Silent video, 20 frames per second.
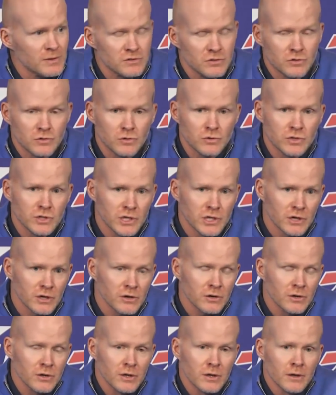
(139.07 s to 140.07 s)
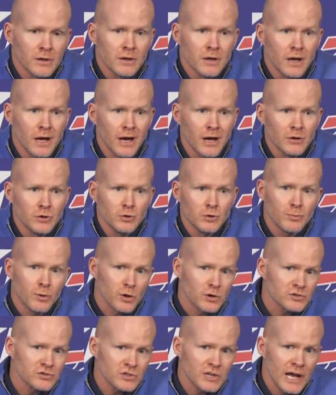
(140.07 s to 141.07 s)
It's a new year, new
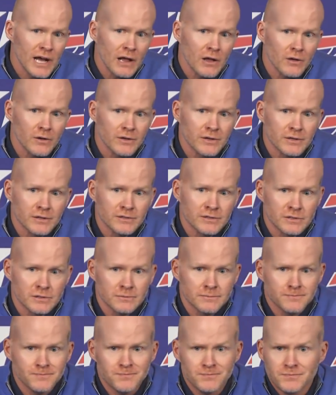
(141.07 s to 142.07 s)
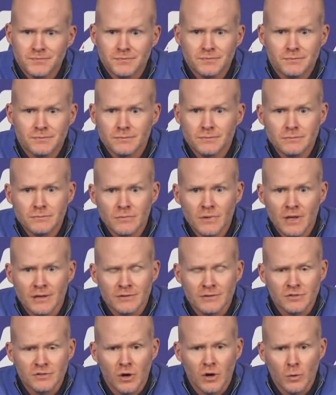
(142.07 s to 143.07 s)
personalities,
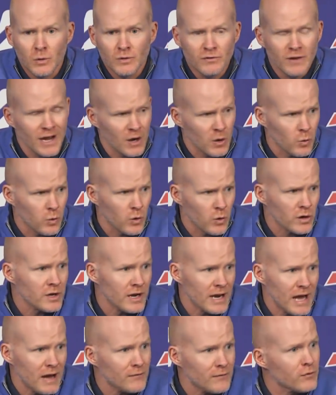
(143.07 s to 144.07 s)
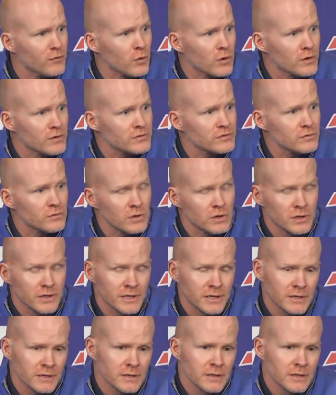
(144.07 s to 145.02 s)
and so we've got our work cut out for us, really.